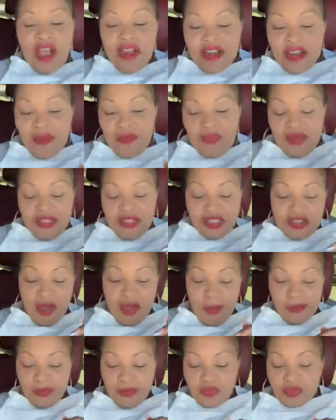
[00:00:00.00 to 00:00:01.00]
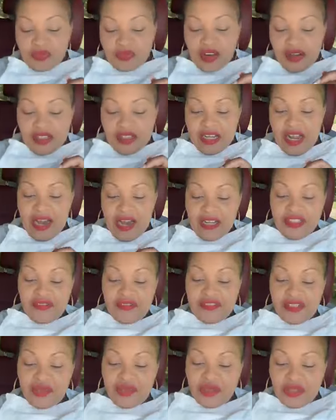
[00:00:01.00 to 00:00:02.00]
Haja, please come. Tell Auntie
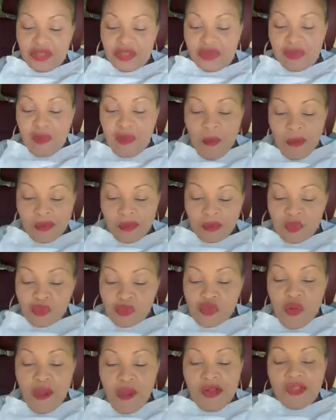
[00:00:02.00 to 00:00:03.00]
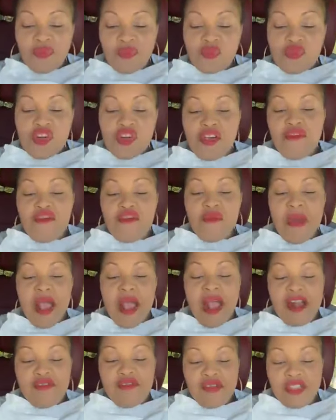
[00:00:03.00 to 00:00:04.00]
Fatu to give you my
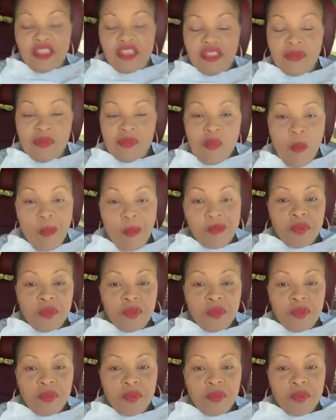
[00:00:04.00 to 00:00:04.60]
address.